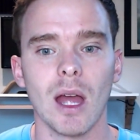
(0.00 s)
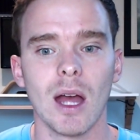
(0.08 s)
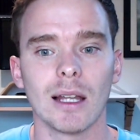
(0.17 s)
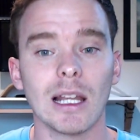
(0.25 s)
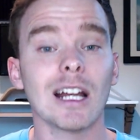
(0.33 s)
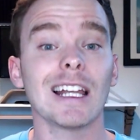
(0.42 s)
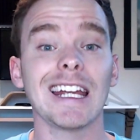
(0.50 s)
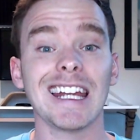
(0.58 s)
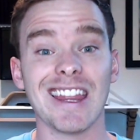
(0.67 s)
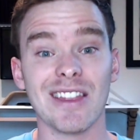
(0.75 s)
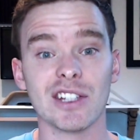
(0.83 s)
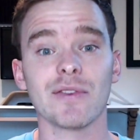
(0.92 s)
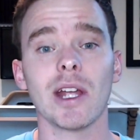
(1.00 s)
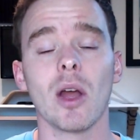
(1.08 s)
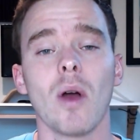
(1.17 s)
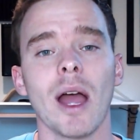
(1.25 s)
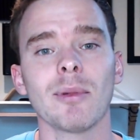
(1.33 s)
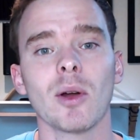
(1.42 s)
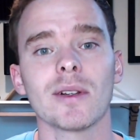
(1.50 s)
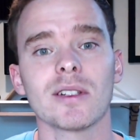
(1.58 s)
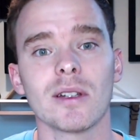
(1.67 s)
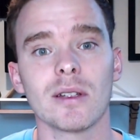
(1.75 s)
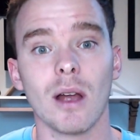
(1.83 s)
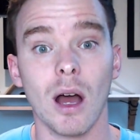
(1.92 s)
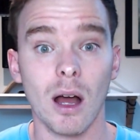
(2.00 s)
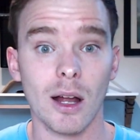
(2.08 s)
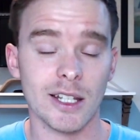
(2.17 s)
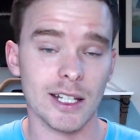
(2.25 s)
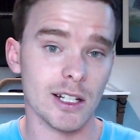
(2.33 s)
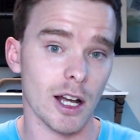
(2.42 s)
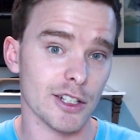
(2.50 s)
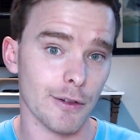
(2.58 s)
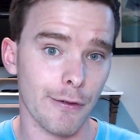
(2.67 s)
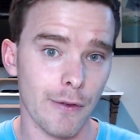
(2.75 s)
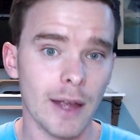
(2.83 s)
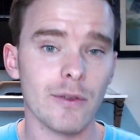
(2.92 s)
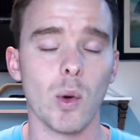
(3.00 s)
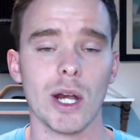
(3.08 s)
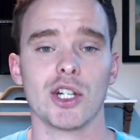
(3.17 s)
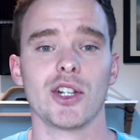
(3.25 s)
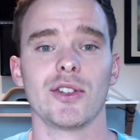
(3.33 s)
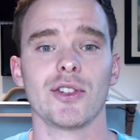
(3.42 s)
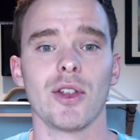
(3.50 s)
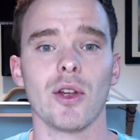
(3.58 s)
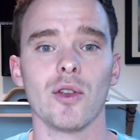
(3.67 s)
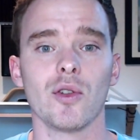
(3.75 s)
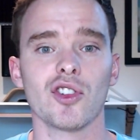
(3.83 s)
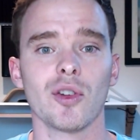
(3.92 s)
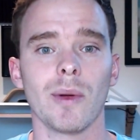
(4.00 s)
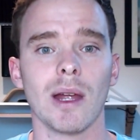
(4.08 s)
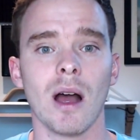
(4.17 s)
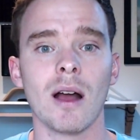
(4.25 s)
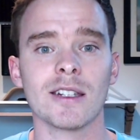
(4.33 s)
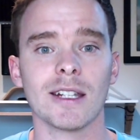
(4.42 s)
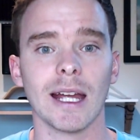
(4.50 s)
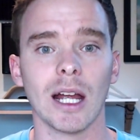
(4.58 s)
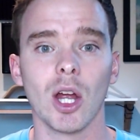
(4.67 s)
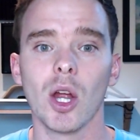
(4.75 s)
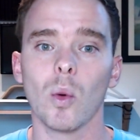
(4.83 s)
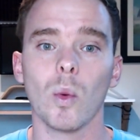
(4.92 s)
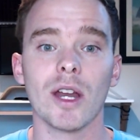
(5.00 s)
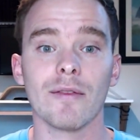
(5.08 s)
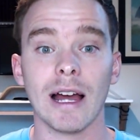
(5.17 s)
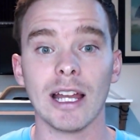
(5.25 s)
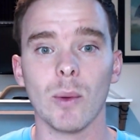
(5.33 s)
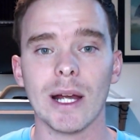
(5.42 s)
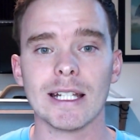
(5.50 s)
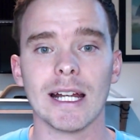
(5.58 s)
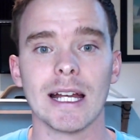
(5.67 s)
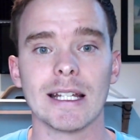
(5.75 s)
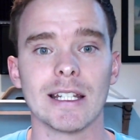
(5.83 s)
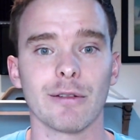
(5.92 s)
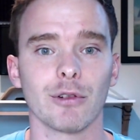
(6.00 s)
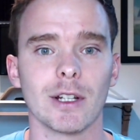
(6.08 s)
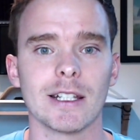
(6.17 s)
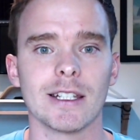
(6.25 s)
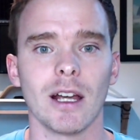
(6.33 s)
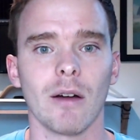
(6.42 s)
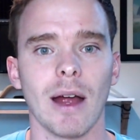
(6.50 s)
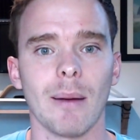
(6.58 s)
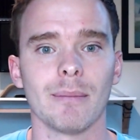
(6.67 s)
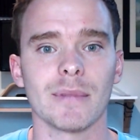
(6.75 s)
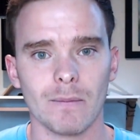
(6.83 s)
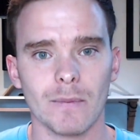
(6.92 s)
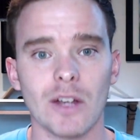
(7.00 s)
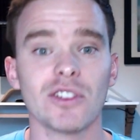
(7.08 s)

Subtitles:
Luckily, in this video, I'm going to discuss 5 questions that you should be asking when evaluating different CRMs.